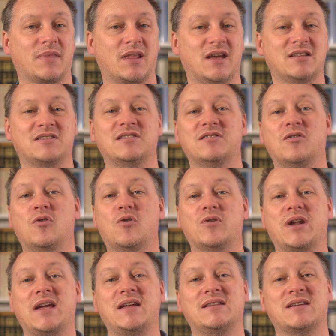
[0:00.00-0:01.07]
It's an
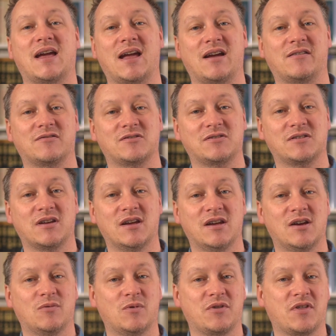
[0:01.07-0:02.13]
ornate house
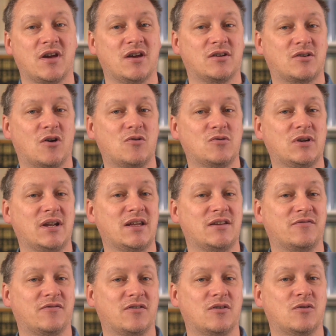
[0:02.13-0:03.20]
with gold
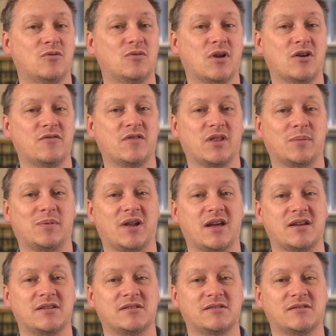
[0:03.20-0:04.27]
leaf all over the
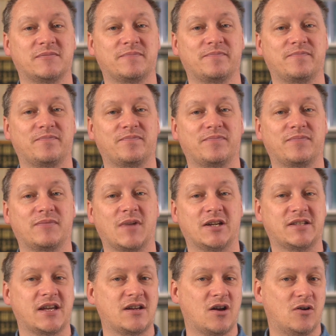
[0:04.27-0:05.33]
place. I
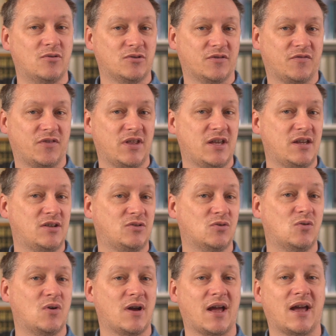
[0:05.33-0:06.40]
take hold of the
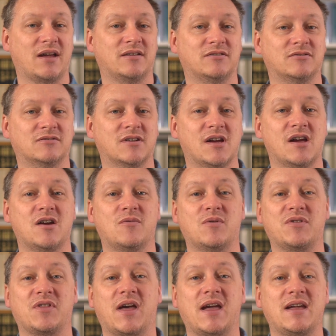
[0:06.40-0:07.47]
door handle
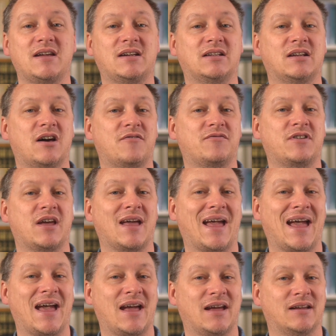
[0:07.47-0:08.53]
with a gloved
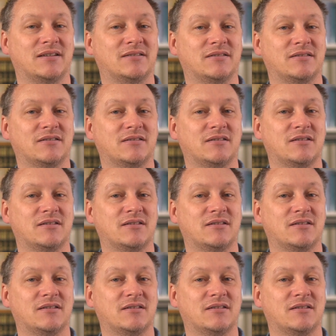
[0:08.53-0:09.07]
hand.